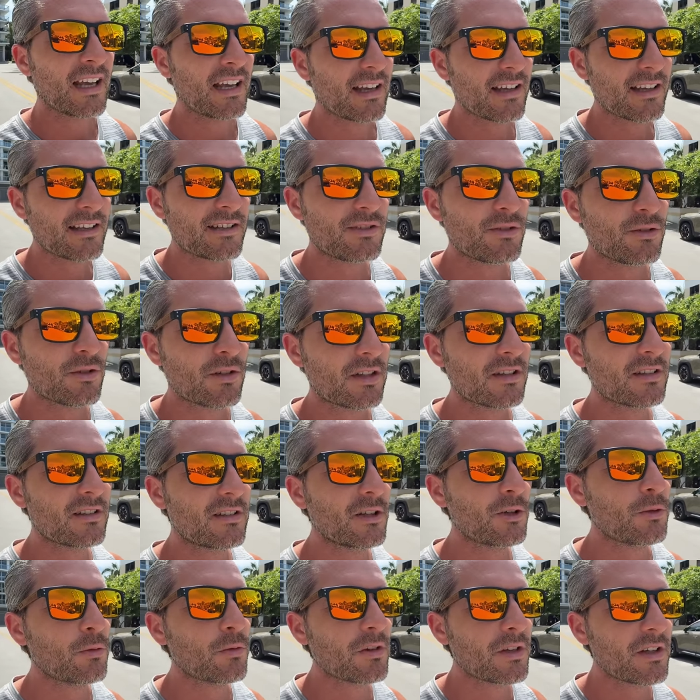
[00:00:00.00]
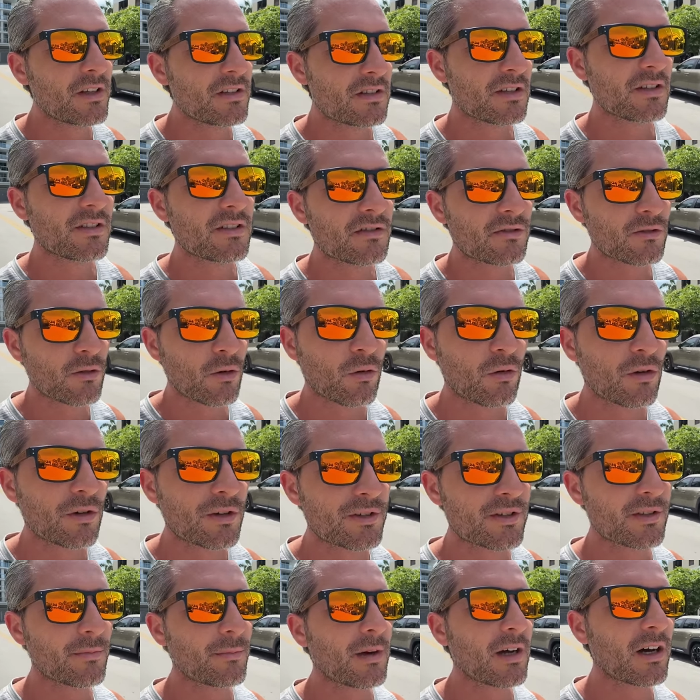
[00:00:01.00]
is you continually see
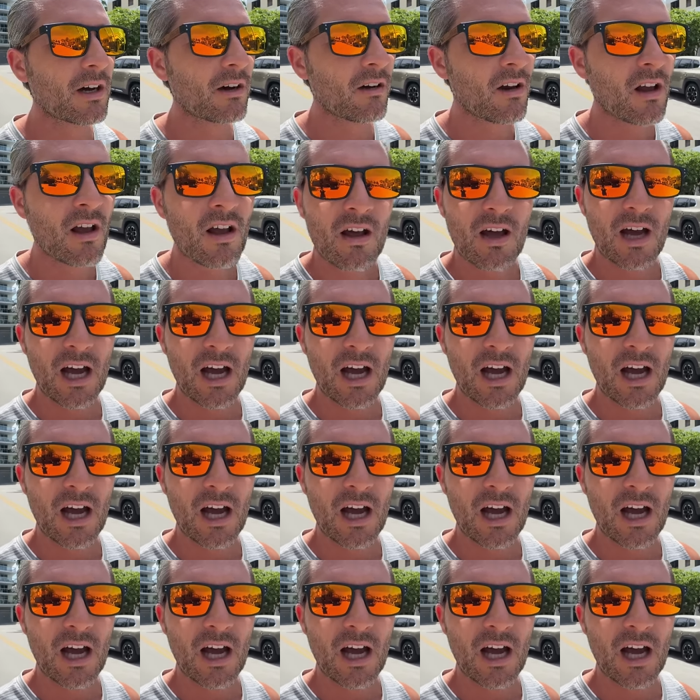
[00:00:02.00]
stories about